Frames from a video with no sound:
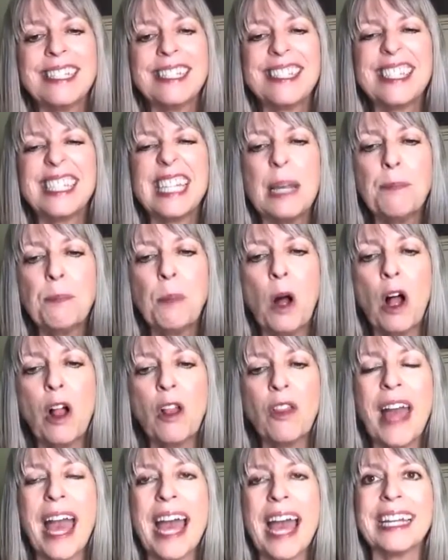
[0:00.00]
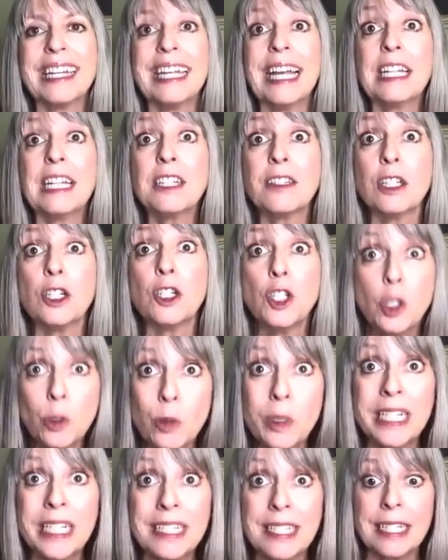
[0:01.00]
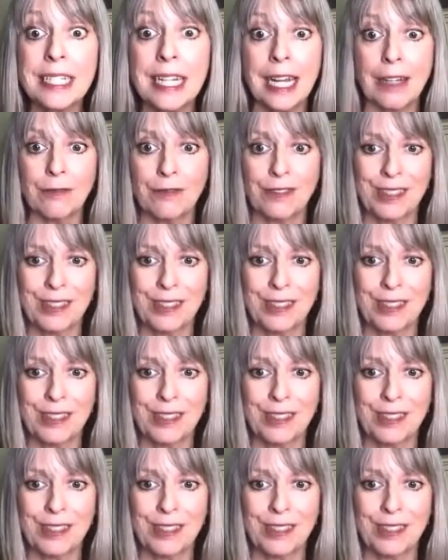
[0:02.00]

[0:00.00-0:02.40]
skip all that and get to the juicy stuff.